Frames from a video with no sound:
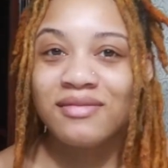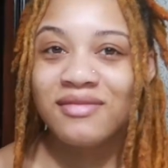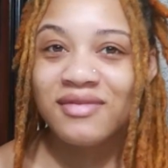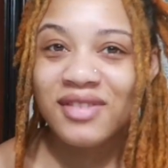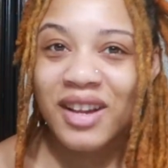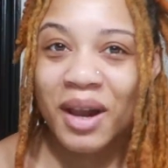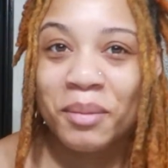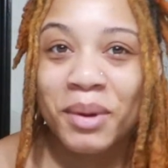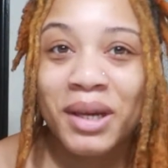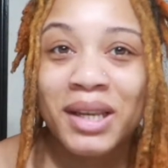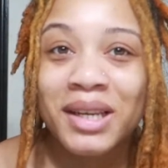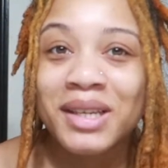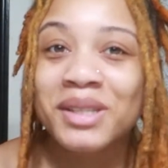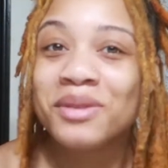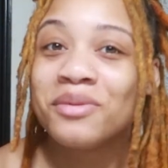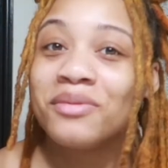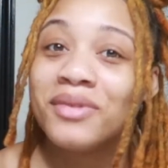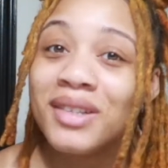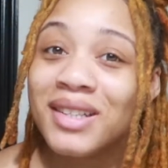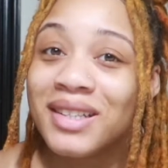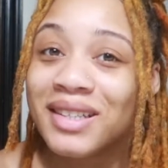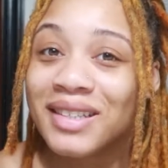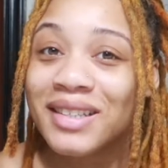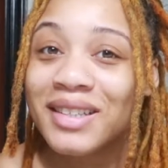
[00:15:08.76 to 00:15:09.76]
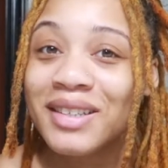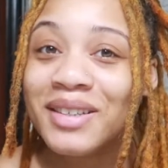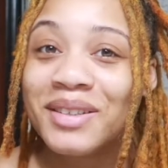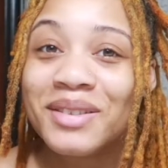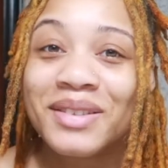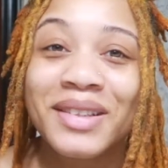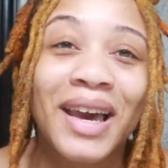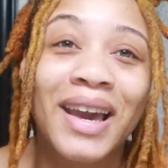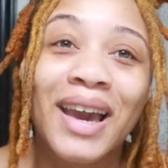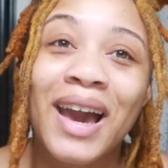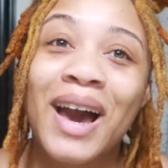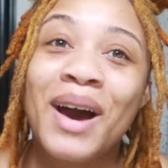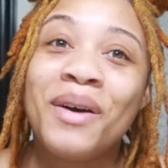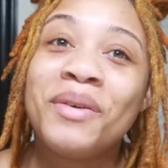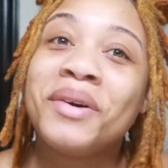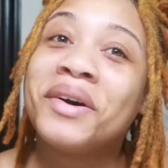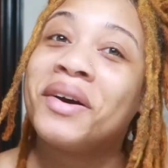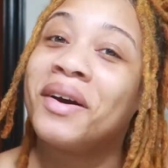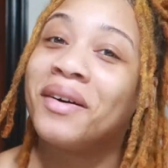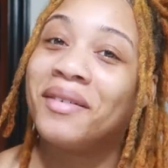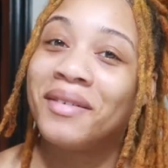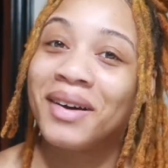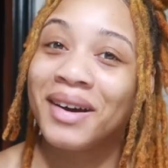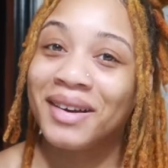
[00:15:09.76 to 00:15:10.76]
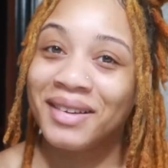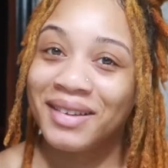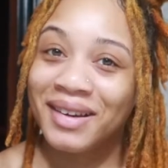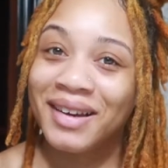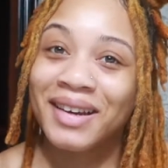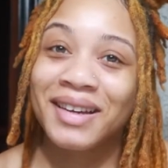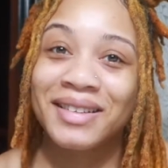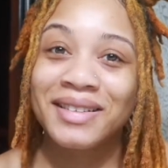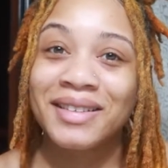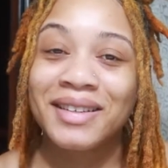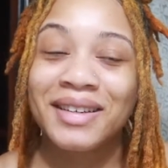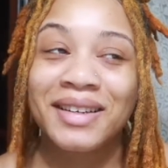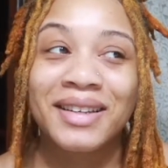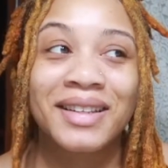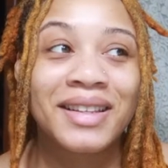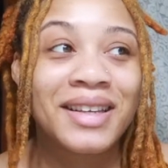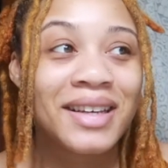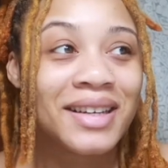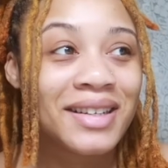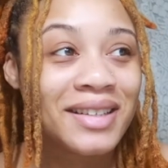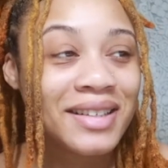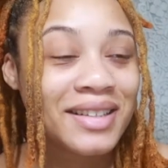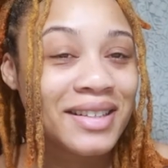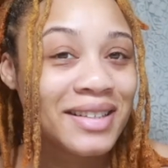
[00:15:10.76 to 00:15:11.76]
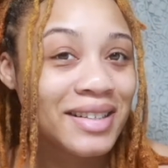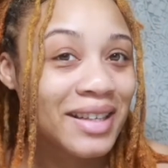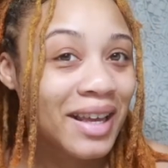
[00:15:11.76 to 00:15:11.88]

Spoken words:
I mean, it's really cute. Like, I would go out the house looking like this.